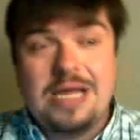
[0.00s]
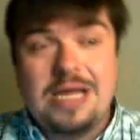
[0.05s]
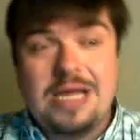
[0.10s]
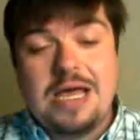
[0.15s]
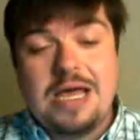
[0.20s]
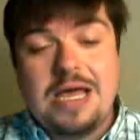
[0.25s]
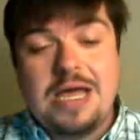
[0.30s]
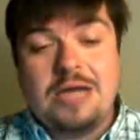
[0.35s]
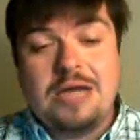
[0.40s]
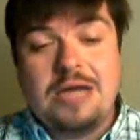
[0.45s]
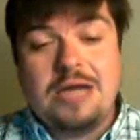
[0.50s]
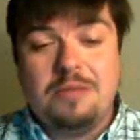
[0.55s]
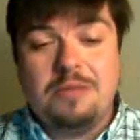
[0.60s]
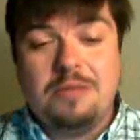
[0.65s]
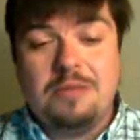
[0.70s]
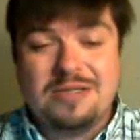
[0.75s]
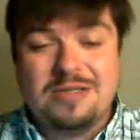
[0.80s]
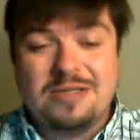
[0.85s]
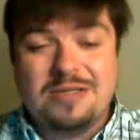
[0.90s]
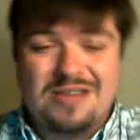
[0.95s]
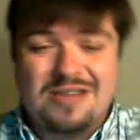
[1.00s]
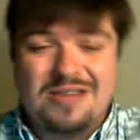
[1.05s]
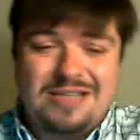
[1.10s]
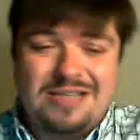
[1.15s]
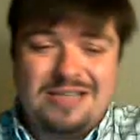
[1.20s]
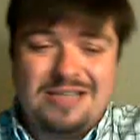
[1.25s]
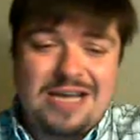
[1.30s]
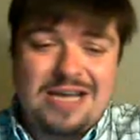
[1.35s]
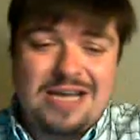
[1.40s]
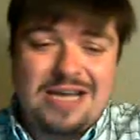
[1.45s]
And her muscles got
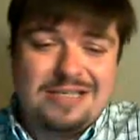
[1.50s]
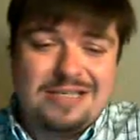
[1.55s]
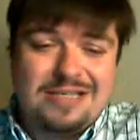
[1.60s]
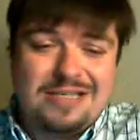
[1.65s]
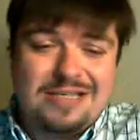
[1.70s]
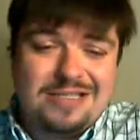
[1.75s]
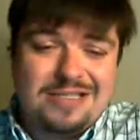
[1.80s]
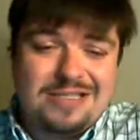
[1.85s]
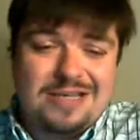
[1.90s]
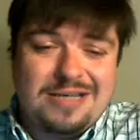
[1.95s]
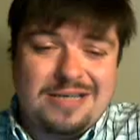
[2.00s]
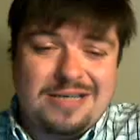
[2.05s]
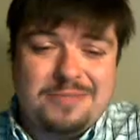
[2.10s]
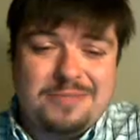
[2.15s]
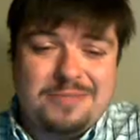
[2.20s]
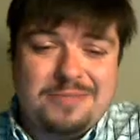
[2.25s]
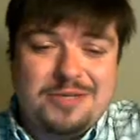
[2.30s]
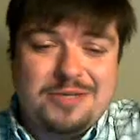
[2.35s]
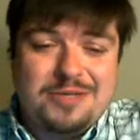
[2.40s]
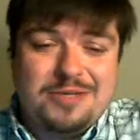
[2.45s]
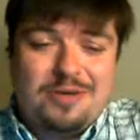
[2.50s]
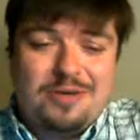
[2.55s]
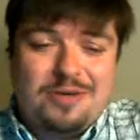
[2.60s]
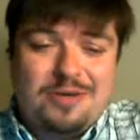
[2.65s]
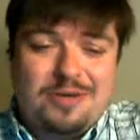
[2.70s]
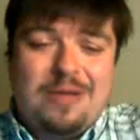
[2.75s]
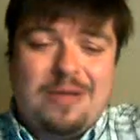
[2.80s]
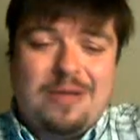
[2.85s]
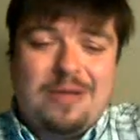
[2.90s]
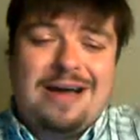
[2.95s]
tight up too. Oh
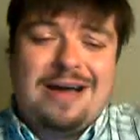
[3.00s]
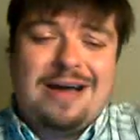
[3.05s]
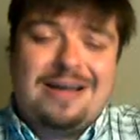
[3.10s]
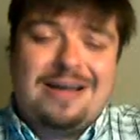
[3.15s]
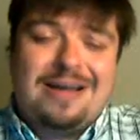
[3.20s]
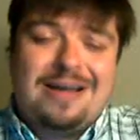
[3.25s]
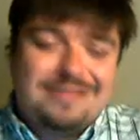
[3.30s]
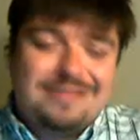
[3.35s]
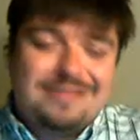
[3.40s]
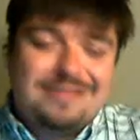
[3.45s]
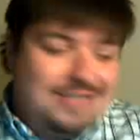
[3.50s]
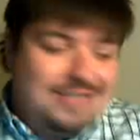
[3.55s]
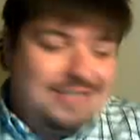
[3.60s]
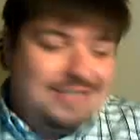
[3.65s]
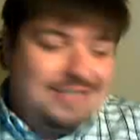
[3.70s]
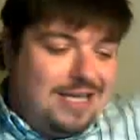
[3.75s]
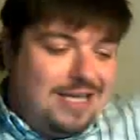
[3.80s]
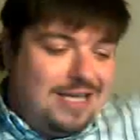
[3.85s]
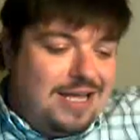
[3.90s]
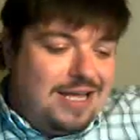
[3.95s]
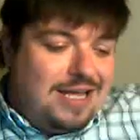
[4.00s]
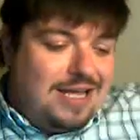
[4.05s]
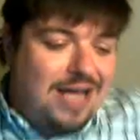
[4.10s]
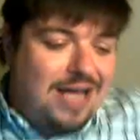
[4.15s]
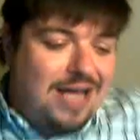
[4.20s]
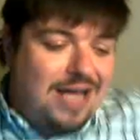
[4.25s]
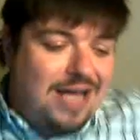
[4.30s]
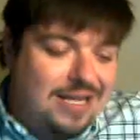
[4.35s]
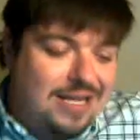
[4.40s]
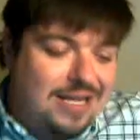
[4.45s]
my god.
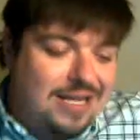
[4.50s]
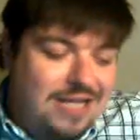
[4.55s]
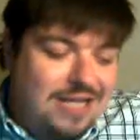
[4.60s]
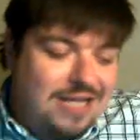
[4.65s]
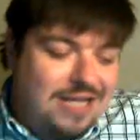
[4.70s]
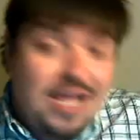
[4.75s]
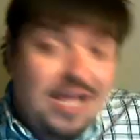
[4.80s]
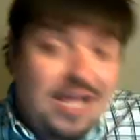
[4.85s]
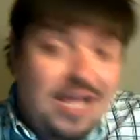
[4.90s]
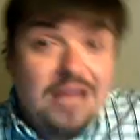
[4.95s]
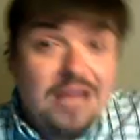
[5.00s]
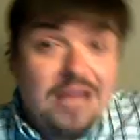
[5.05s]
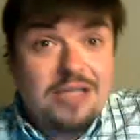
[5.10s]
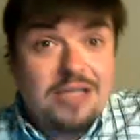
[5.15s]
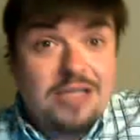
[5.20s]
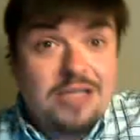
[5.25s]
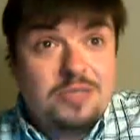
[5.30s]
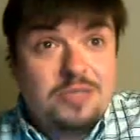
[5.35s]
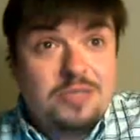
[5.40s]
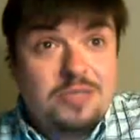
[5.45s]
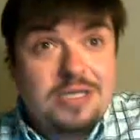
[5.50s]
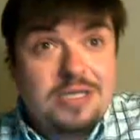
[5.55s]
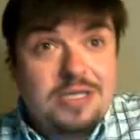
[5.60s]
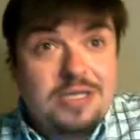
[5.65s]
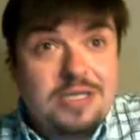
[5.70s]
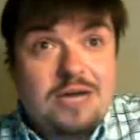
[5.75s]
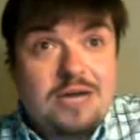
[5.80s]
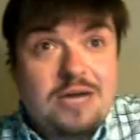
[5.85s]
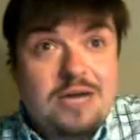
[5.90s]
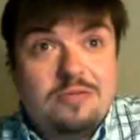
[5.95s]
Ah. Then she went
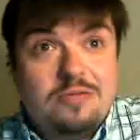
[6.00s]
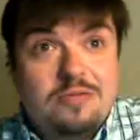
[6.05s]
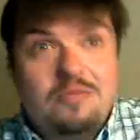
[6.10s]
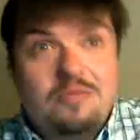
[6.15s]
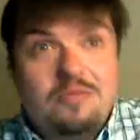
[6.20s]
down, when